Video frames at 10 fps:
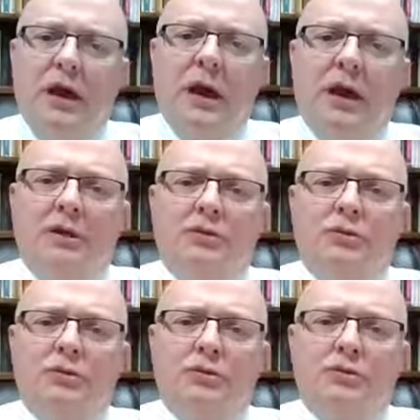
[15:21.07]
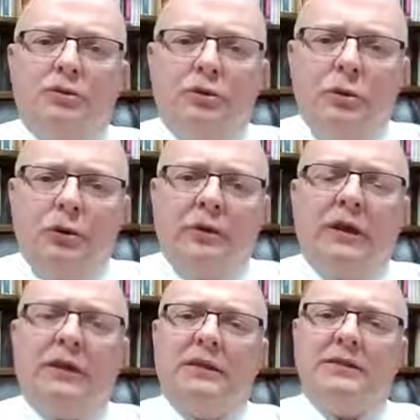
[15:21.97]
and to to
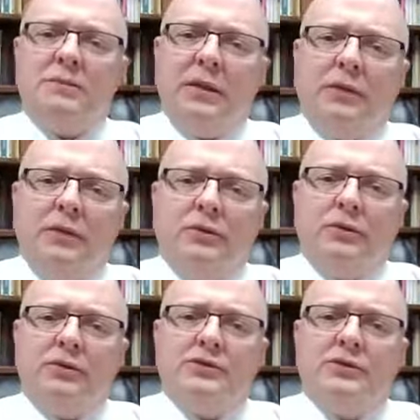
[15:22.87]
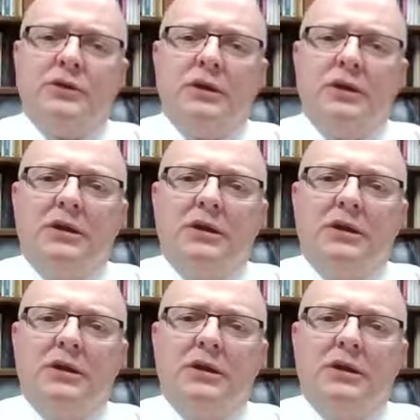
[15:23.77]
look at these miracles